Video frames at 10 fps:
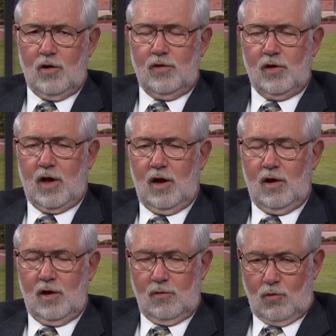
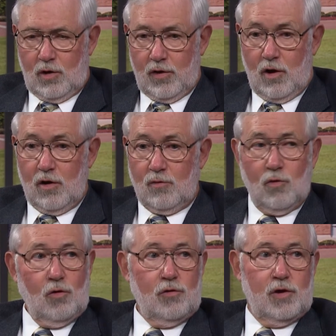
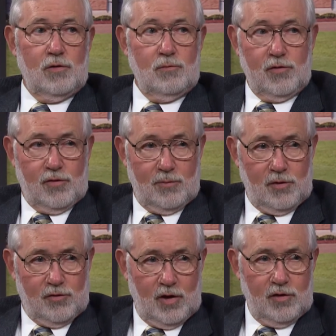enrolled in Mississippi
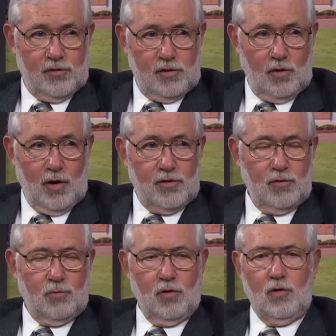State's
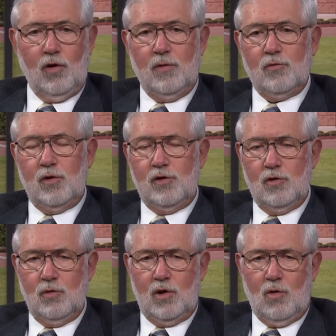undergraduate programs, we
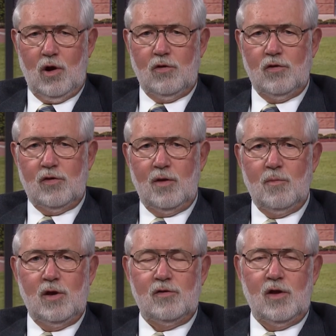do require that they
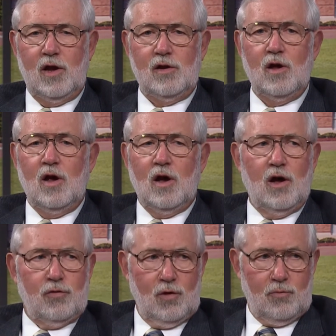maintain
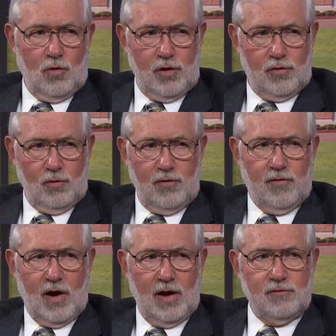a
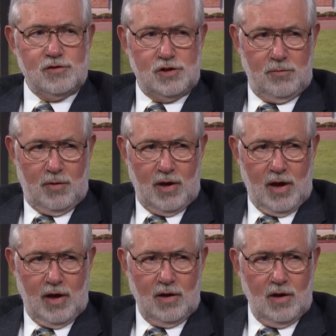3.35
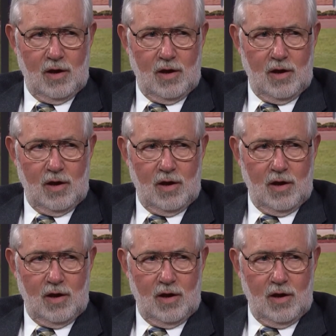GPA